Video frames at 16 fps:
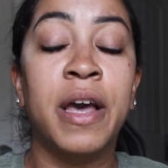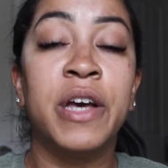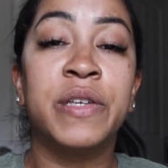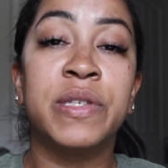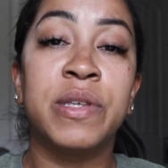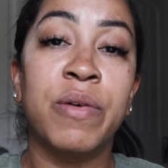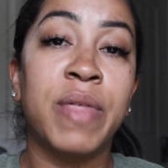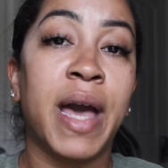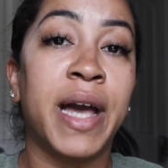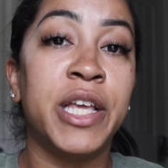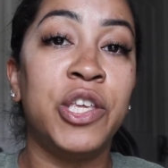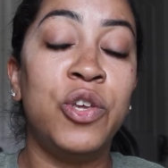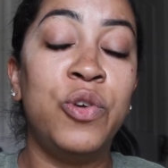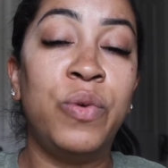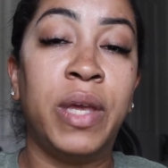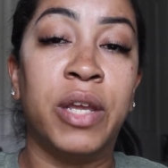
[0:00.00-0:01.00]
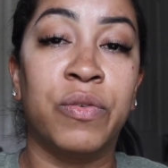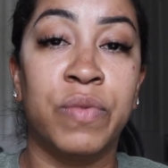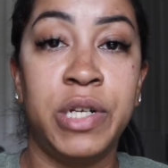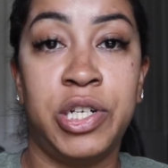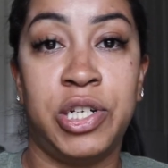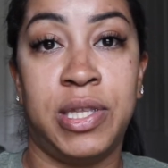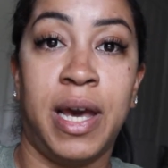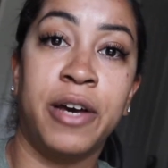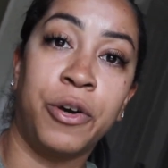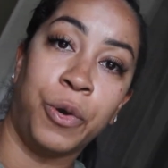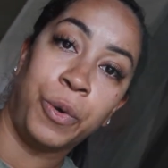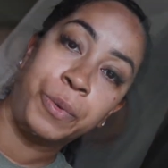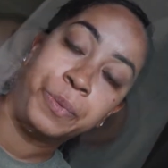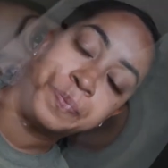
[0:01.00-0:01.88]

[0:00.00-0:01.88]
so that you can reach that goal.